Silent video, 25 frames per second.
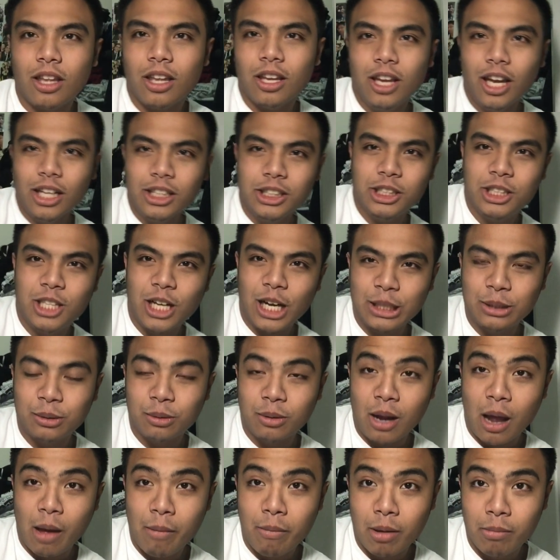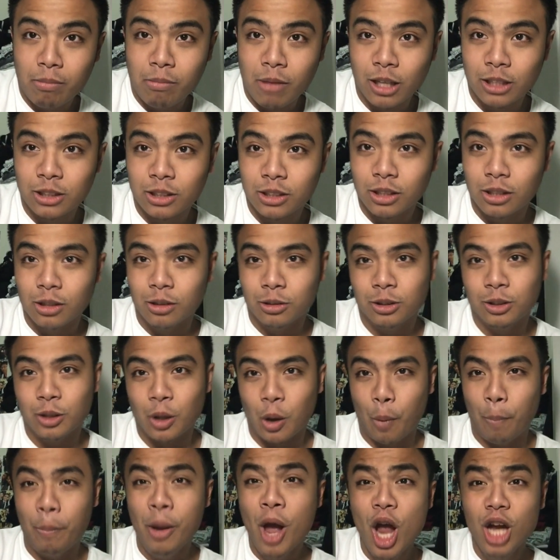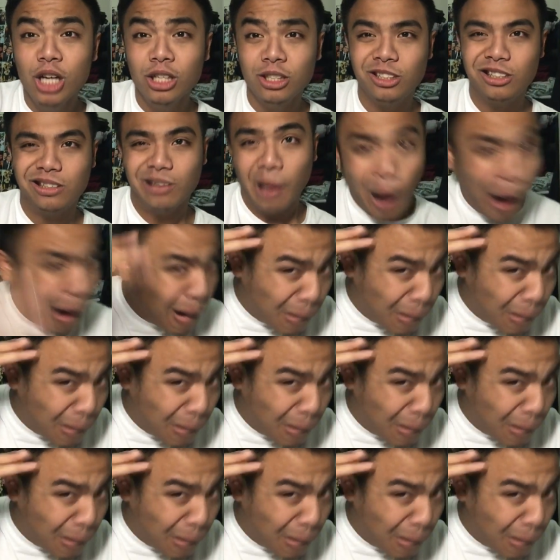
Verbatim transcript: Catch you guys when I'm at Metro, so peace!